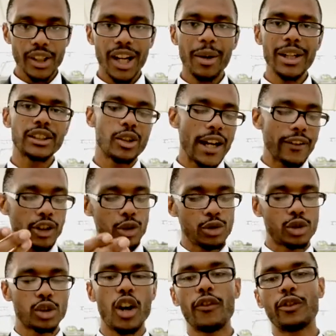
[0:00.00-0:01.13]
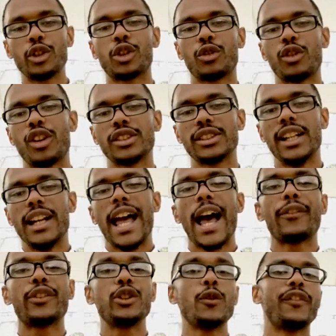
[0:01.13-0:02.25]
All right, so after you solve your cross,
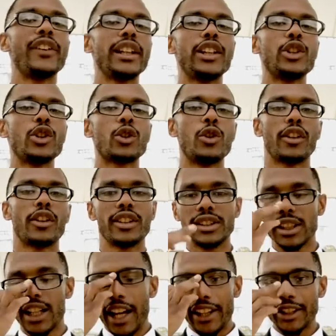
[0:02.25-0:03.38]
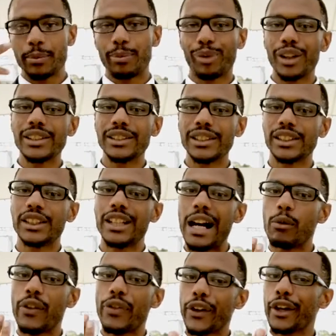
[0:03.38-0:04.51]
after you fill in your corners, this brings us to
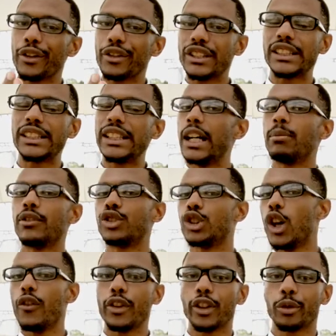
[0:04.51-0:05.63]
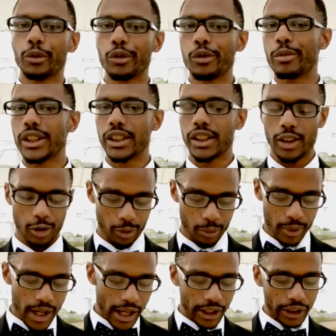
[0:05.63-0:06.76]
our third step of solving the Rubik's Cube.
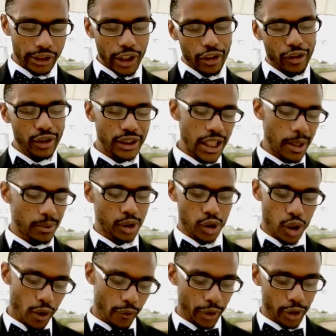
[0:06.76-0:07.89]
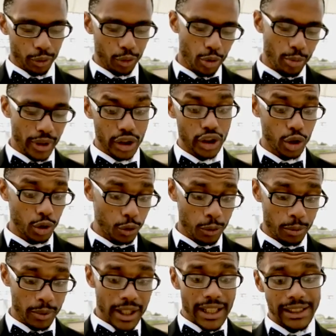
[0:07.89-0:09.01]
And the third step to solving the Rubik's
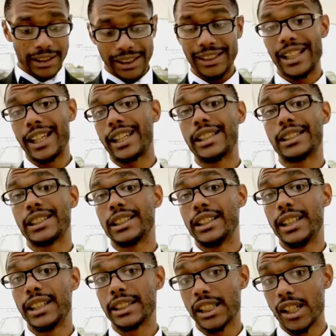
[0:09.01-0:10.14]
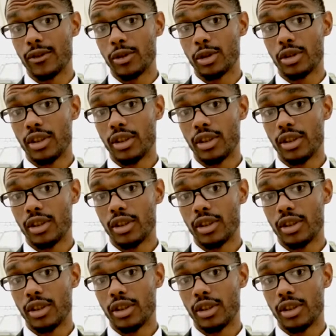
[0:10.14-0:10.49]
Cube is to take it to the next level.